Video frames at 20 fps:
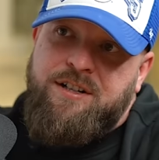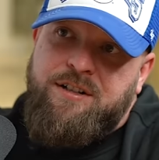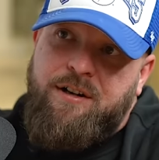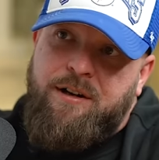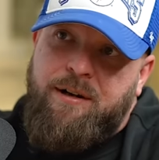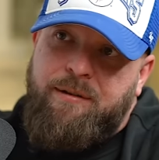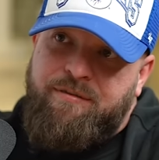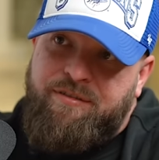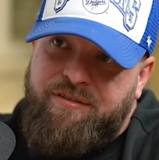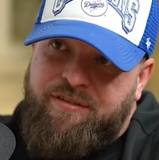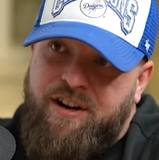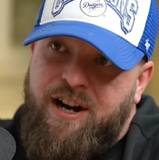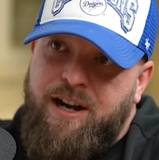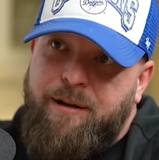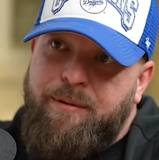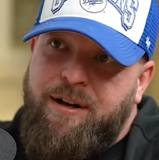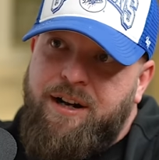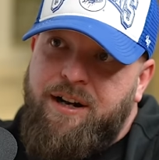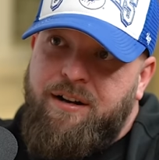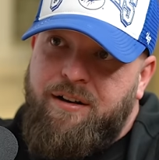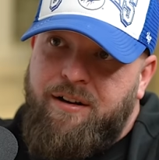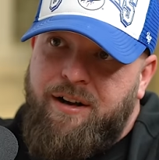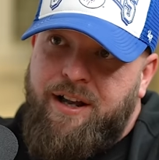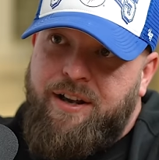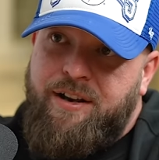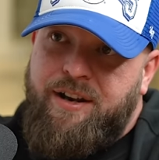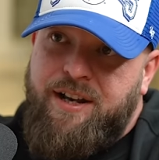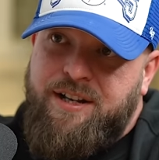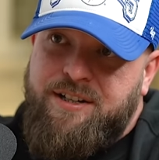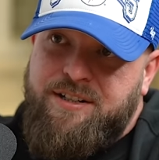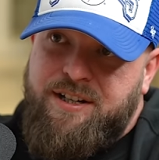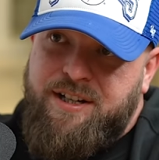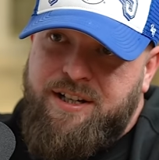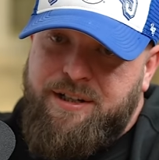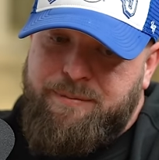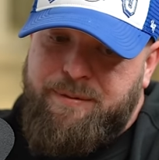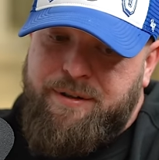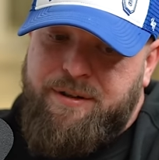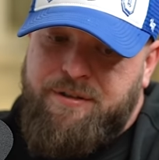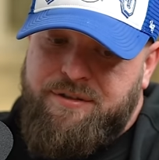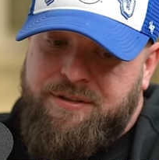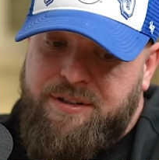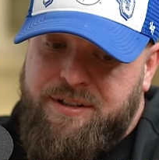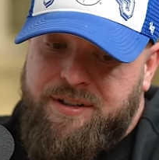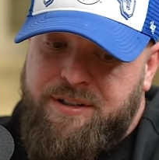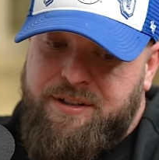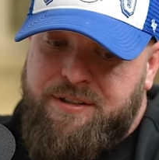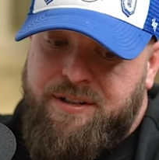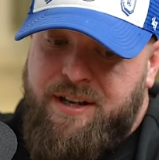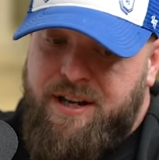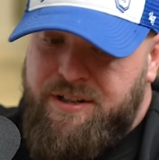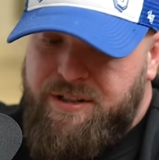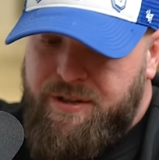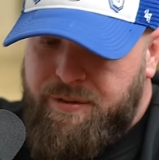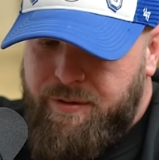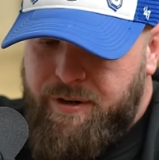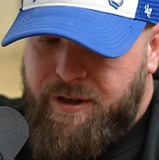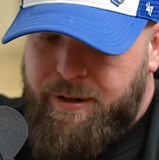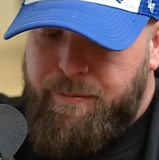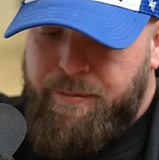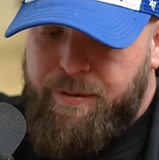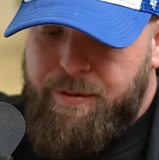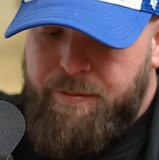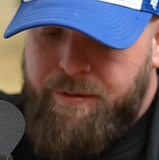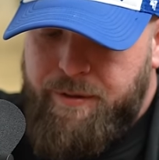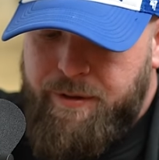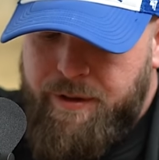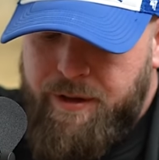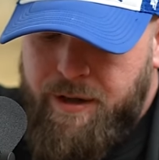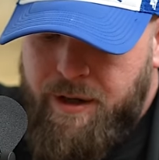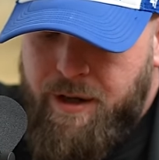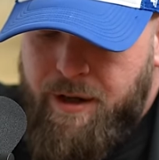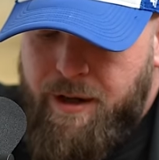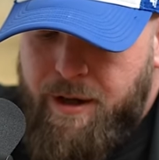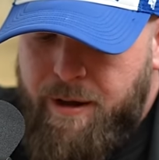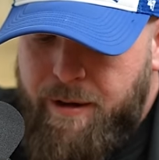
reason I'm framing it like this is because this is actually quite important.